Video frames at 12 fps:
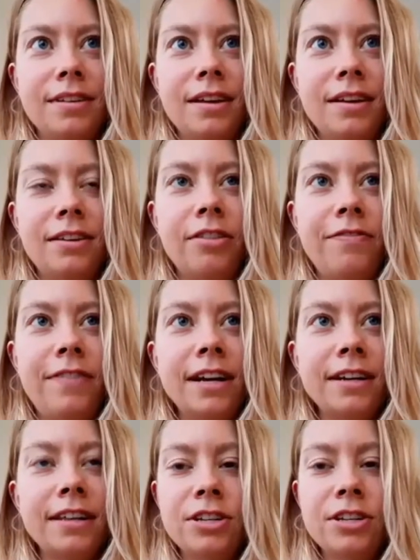You know, the
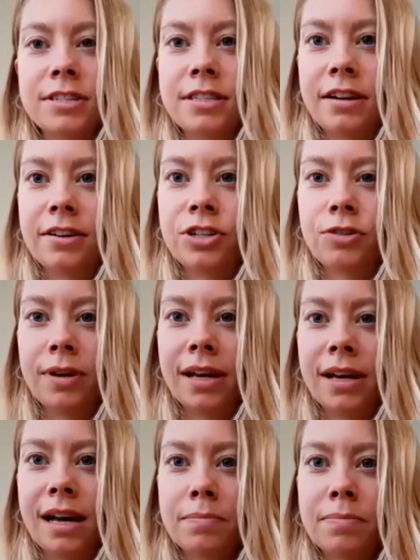fact that she was there showing
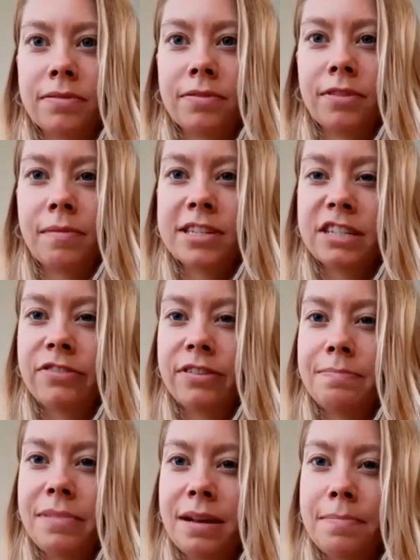up there must have
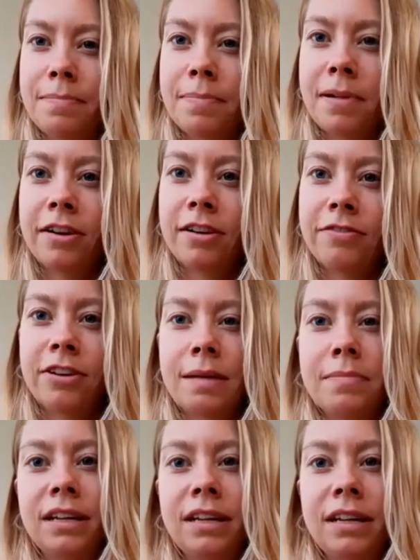been a part of her that
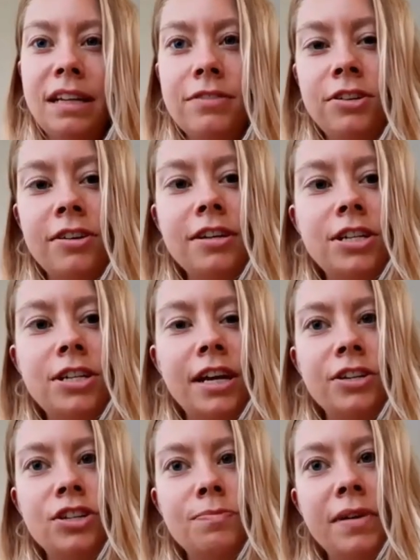believed she could
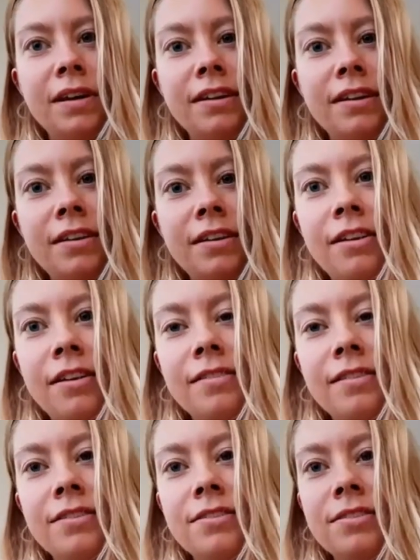change, but
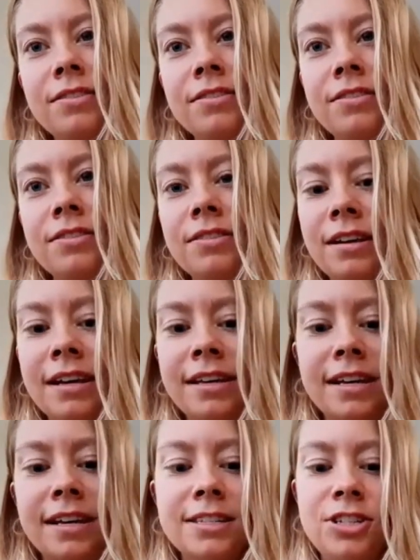I
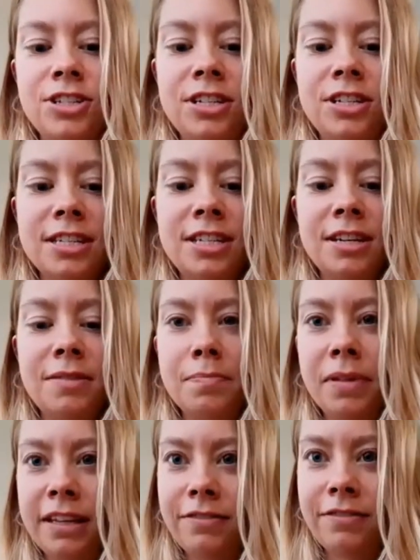guess she just didn't
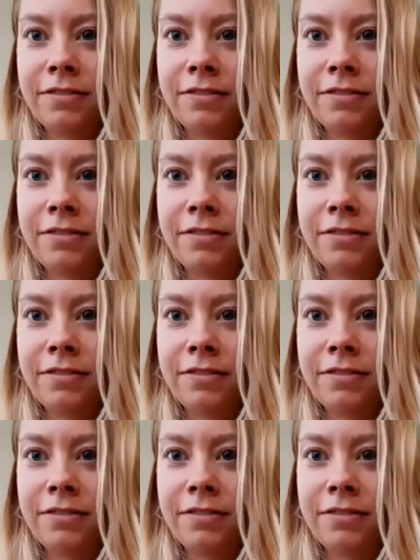believe it